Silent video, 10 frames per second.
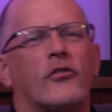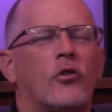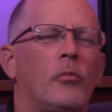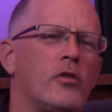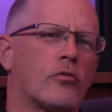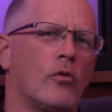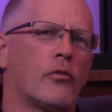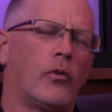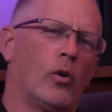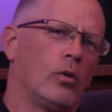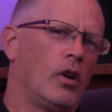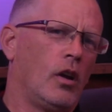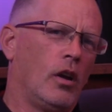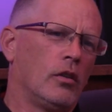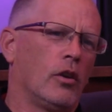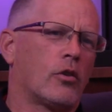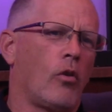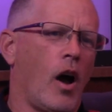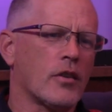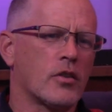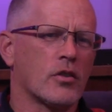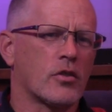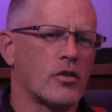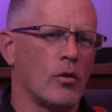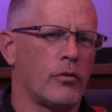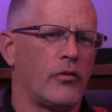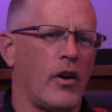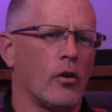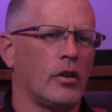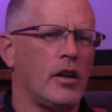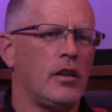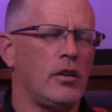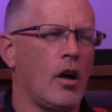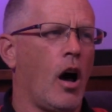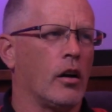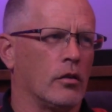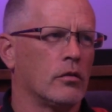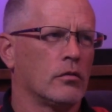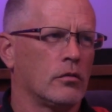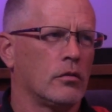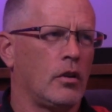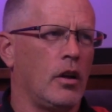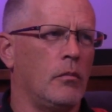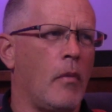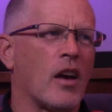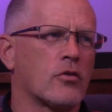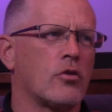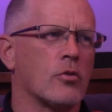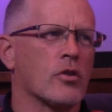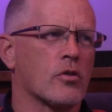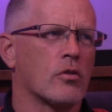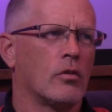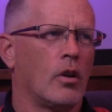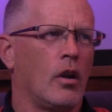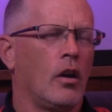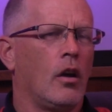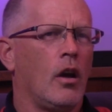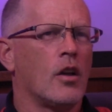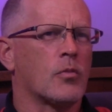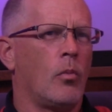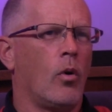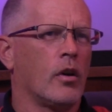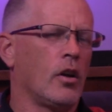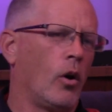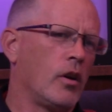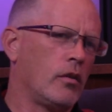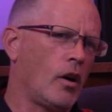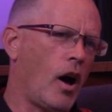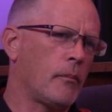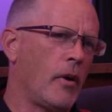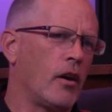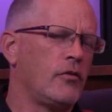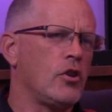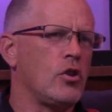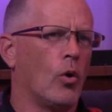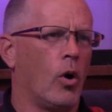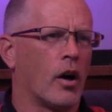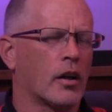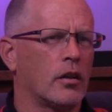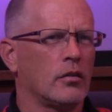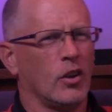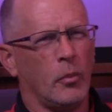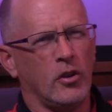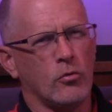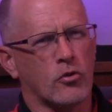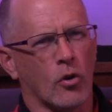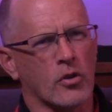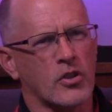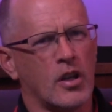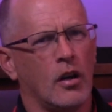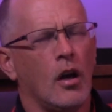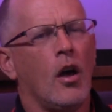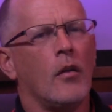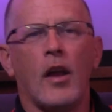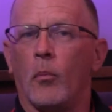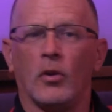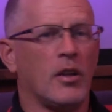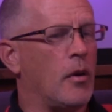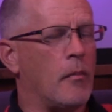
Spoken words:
to be truthful, lacrosse is still fairly young in Massachusetts. It's more, hotbed of New York, a little bit New Jersey. Now, believe me,